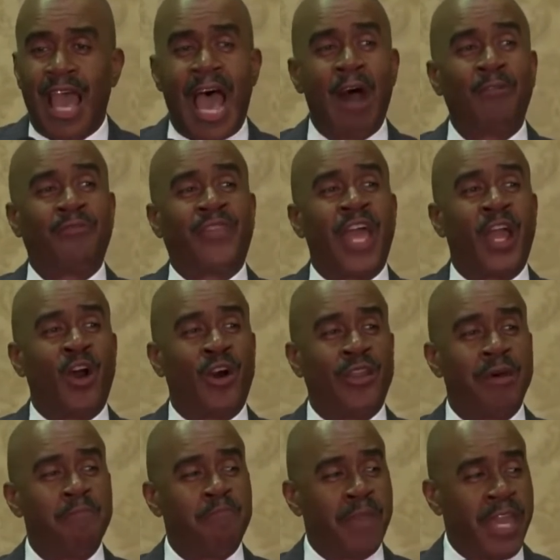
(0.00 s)
Out there
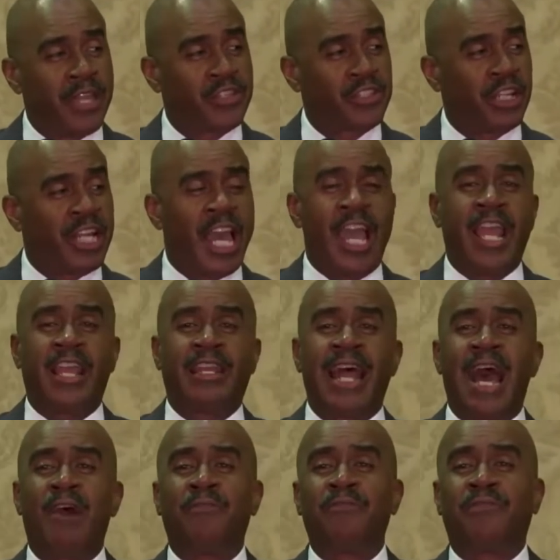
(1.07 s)
on the beach, laying
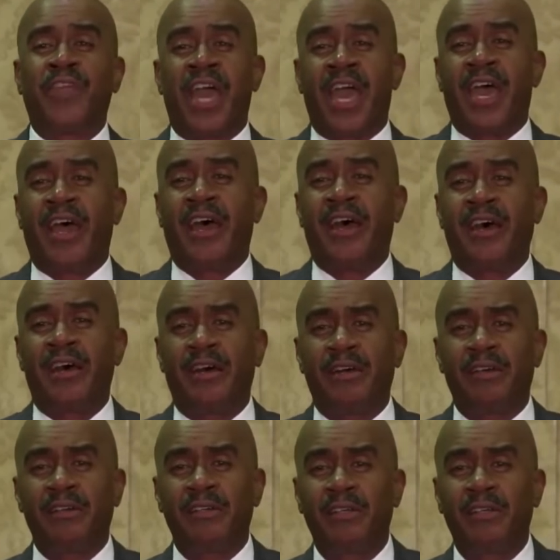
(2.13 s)
out there,